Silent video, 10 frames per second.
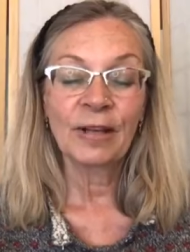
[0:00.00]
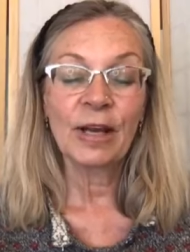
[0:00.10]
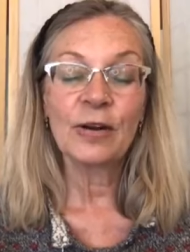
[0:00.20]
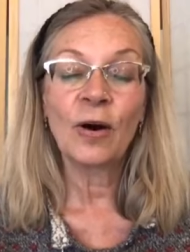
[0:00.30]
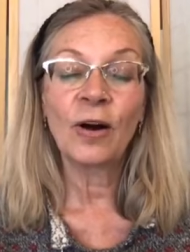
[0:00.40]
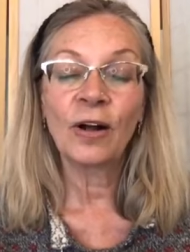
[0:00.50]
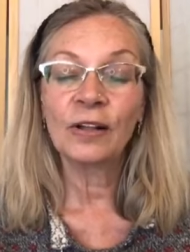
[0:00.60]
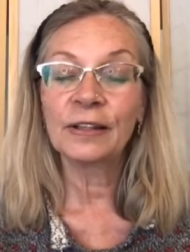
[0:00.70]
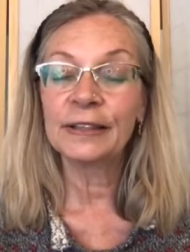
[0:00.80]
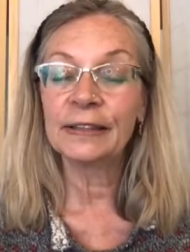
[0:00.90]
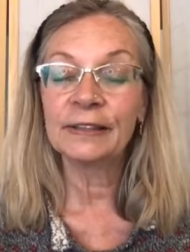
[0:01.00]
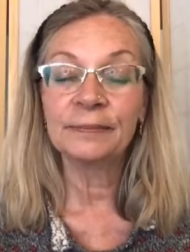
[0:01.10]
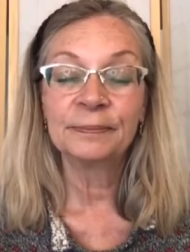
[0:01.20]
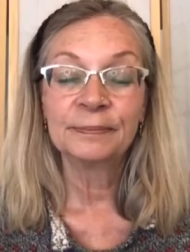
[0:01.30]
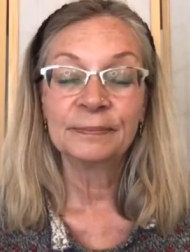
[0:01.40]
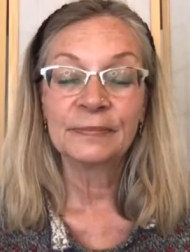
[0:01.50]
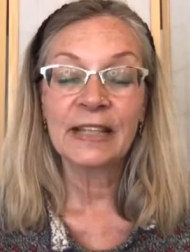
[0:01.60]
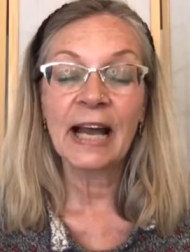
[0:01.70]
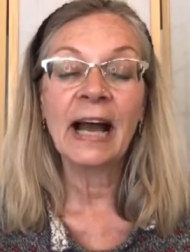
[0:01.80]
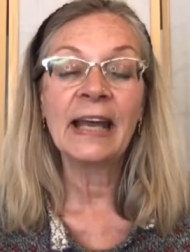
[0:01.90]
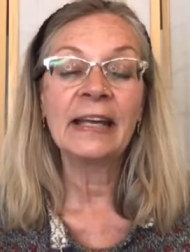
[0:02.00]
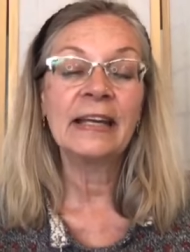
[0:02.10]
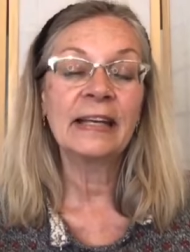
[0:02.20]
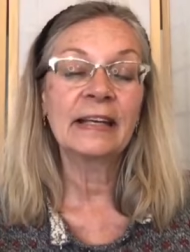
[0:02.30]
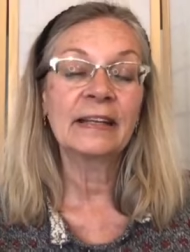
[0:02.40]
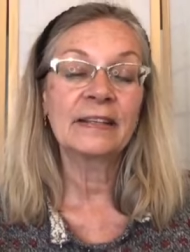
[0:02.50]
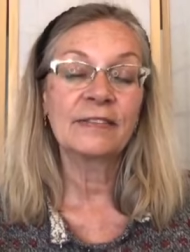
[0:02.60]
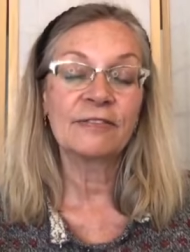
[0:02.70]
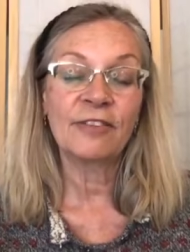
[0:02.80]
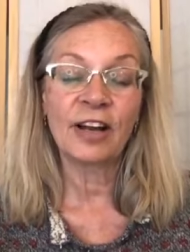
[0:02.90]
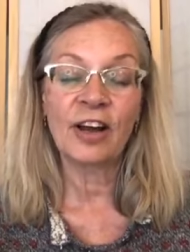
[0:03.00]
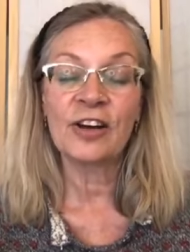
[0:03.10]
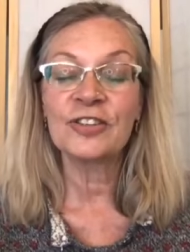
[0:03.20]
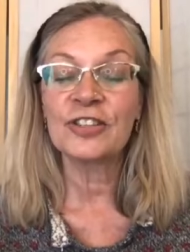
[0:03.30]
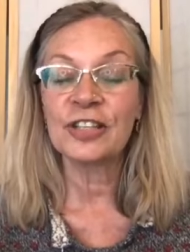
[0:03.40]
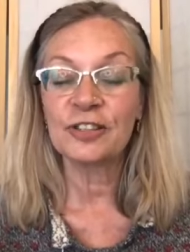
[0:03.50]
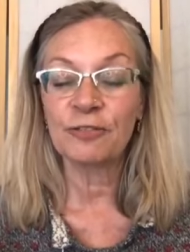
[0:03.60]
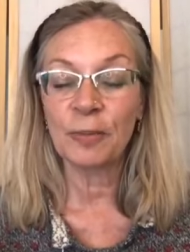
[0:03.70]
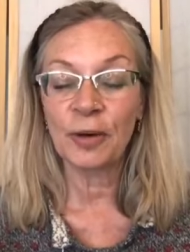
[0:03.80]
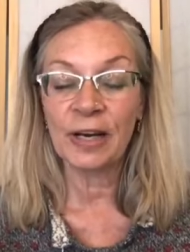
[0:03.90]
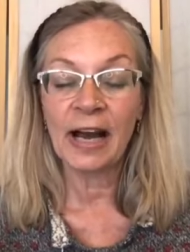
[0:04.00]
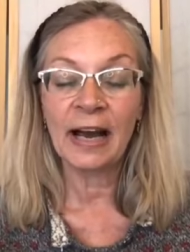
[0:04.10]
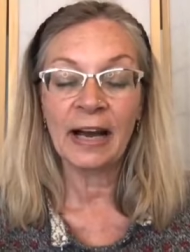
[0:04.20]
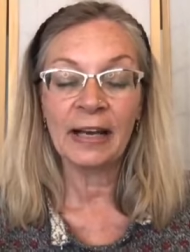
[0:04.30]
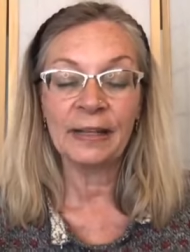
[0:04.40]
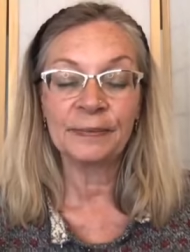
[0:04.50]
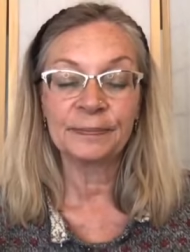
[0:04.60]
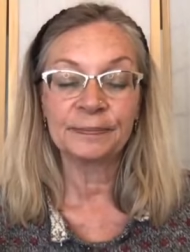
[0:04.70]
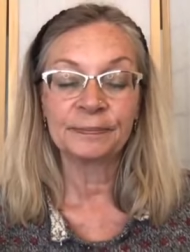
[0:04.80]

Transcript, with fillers: and all the guiding phalanges from on high